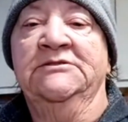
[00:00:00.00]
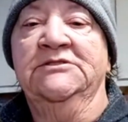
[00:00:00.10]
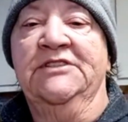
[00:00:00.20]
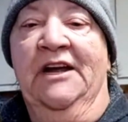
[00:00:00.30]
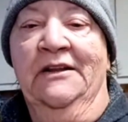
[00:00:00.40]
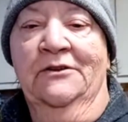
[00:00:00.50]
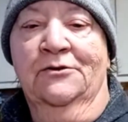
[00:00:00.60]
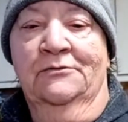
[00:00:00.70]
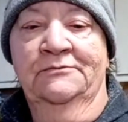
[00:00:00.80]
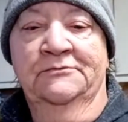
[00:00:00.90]
It's got a
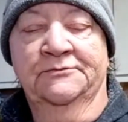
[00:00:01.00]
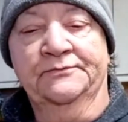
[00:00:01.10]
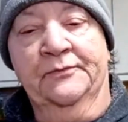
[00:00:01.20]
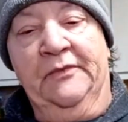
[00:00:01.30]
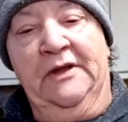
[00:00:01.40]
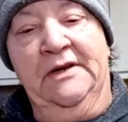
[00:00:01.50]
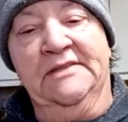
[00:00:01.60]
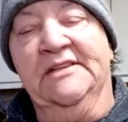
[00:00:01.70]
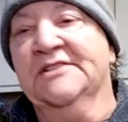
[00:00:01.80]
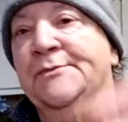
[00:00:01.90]
little, and it
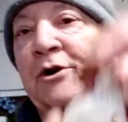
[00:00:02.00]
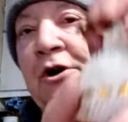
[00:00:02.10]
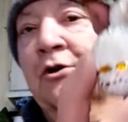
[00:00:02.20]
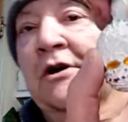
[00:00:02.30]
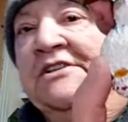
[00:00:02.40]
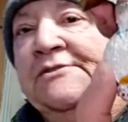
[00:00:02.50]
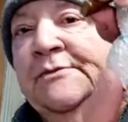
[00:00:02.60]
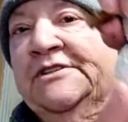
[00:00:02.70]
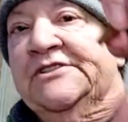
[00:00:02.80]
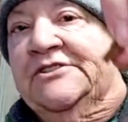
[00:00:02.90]
says Merry
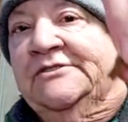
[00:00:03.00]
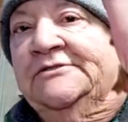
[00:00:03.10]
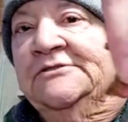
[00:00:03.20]
Christmas.